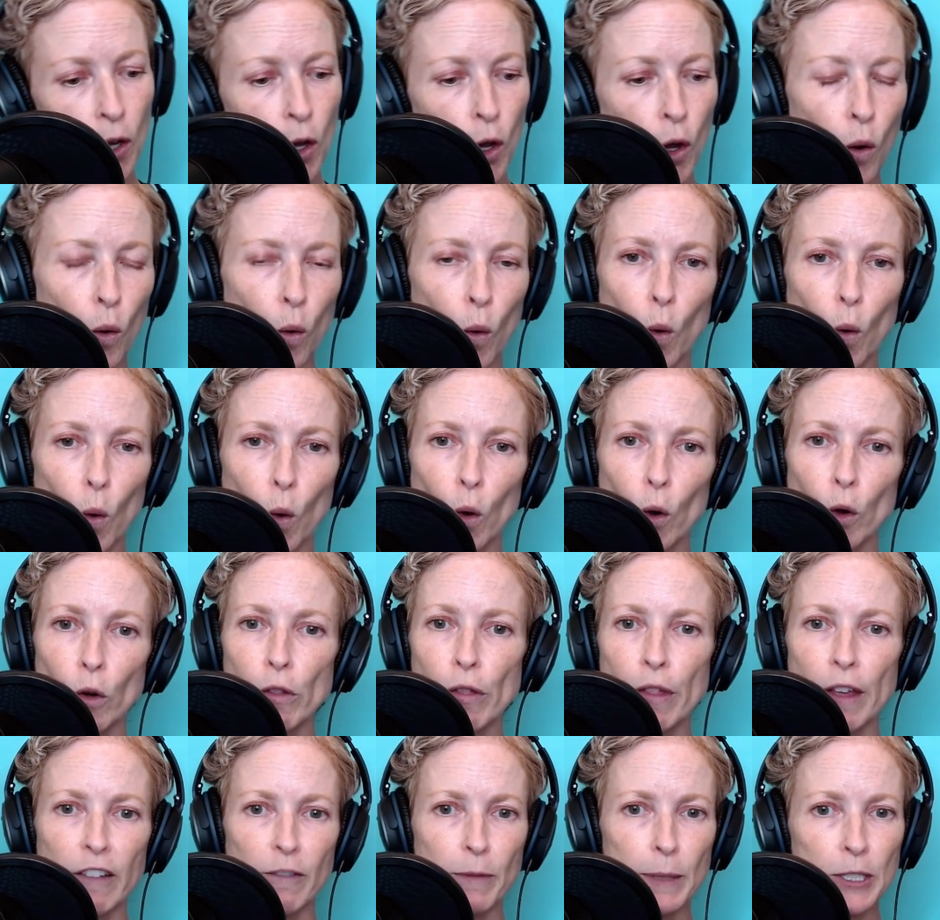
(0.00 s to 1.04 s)
or
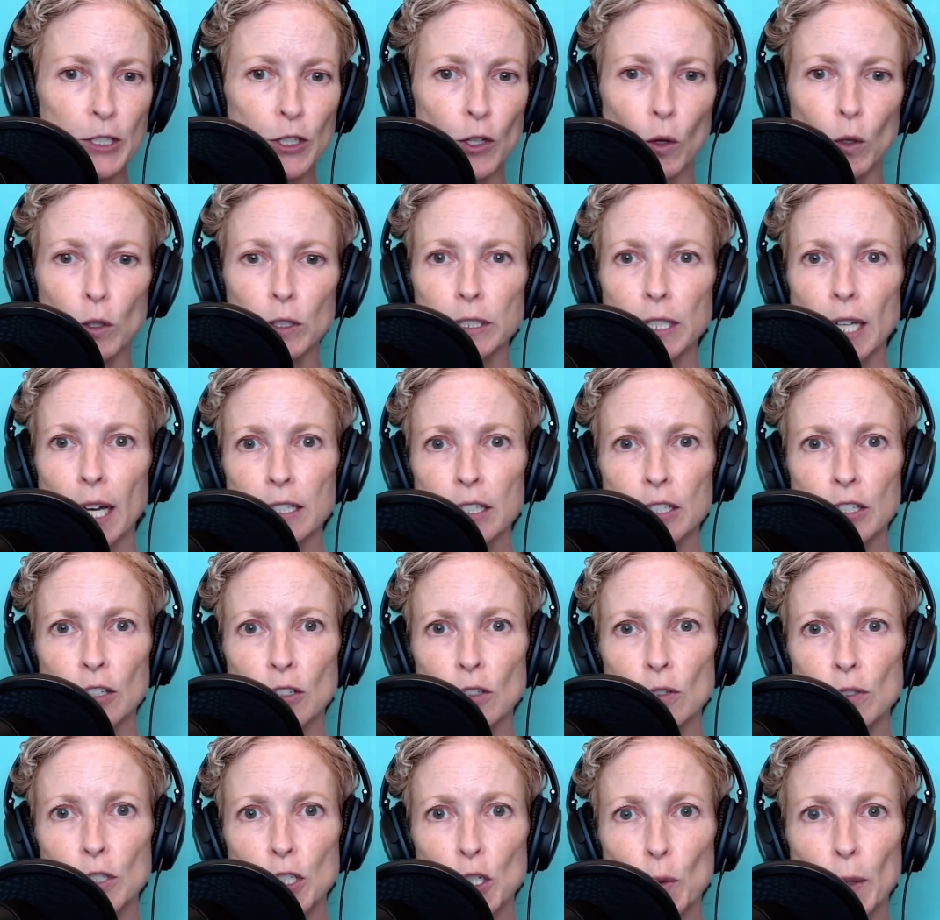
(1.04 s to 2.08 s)
they've been told not
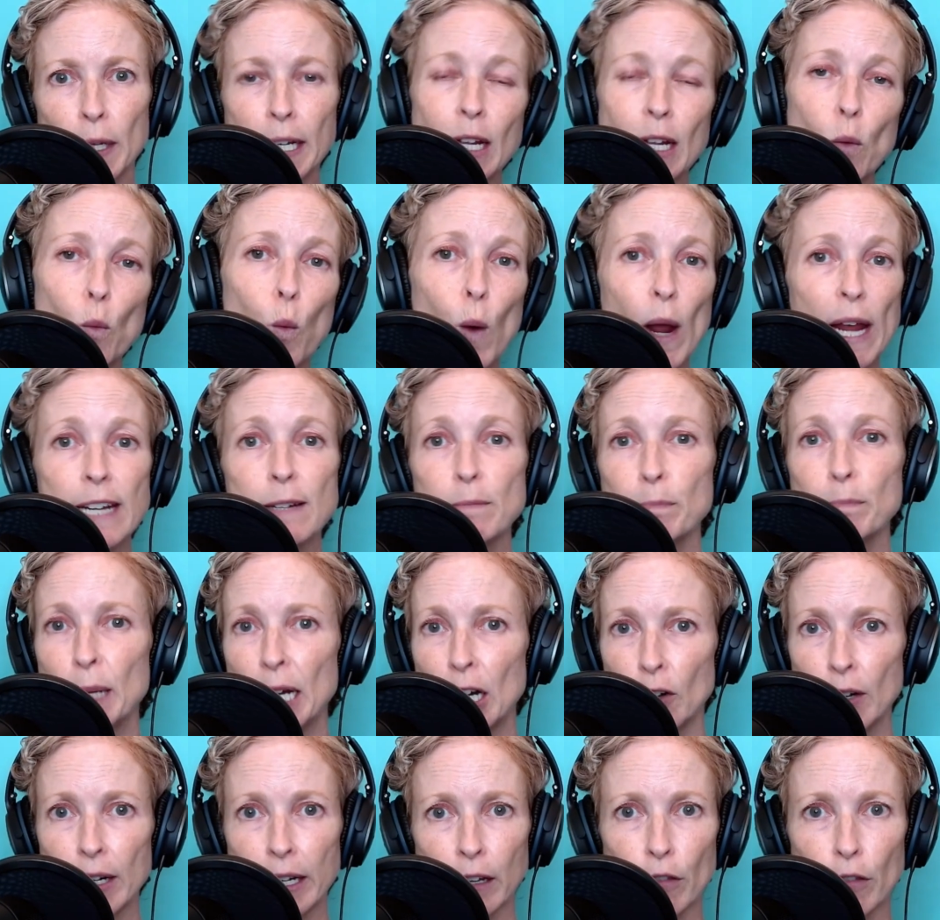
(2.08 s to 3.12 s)
to do any weight
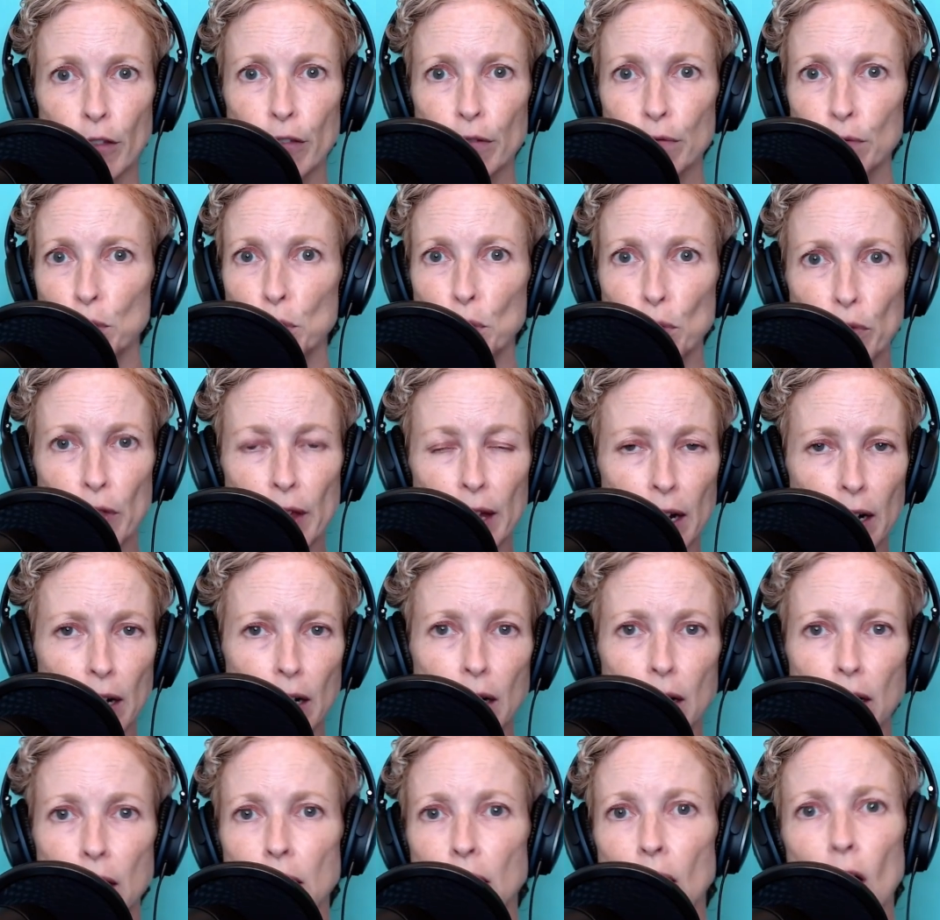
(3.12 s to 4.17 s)
bearing through
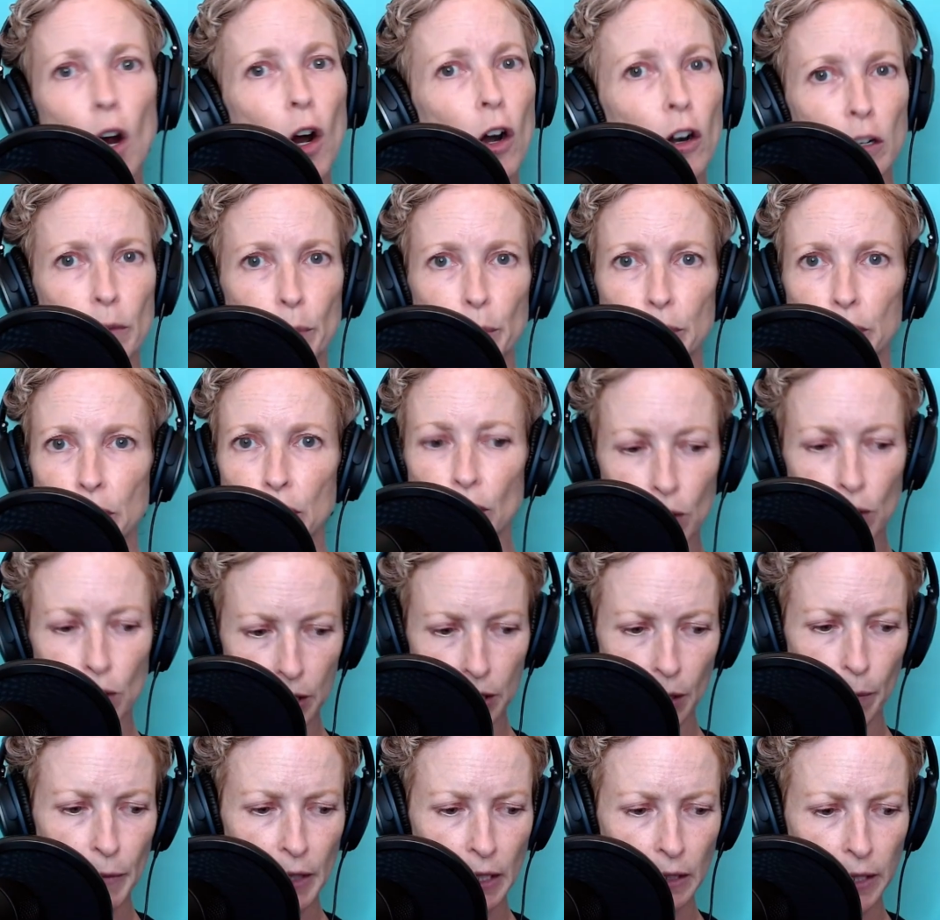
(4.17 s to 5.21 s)
their arms or
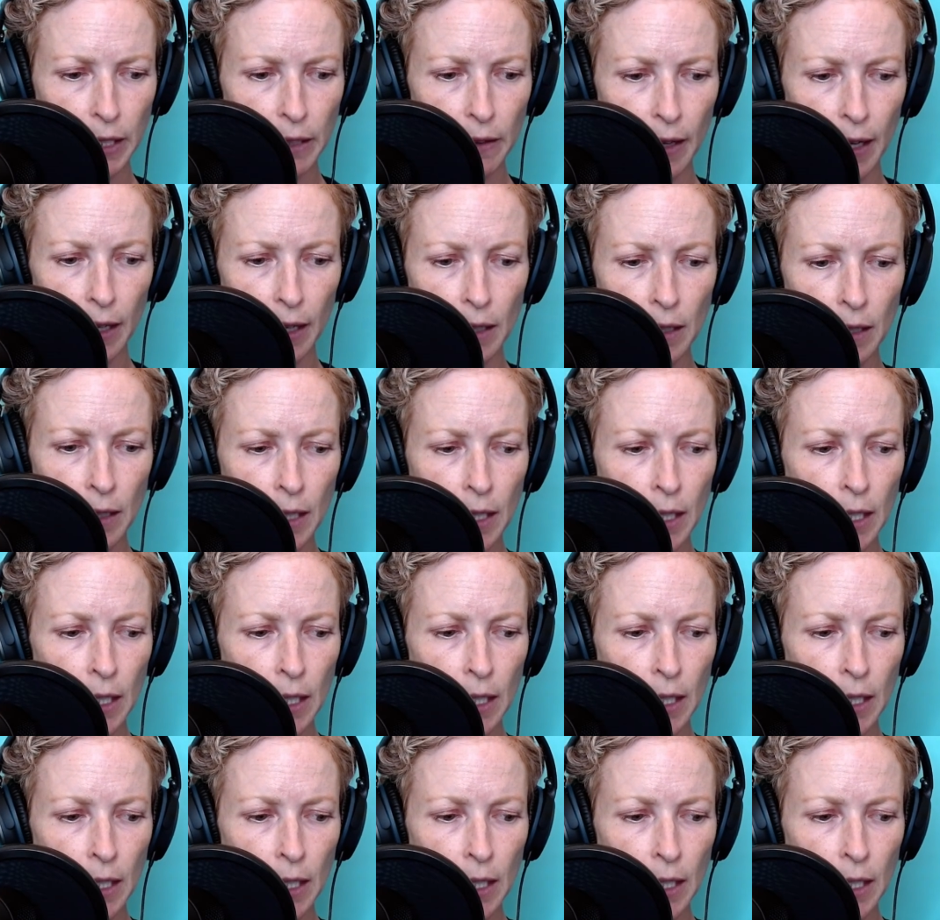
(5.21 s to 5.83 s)
something like that.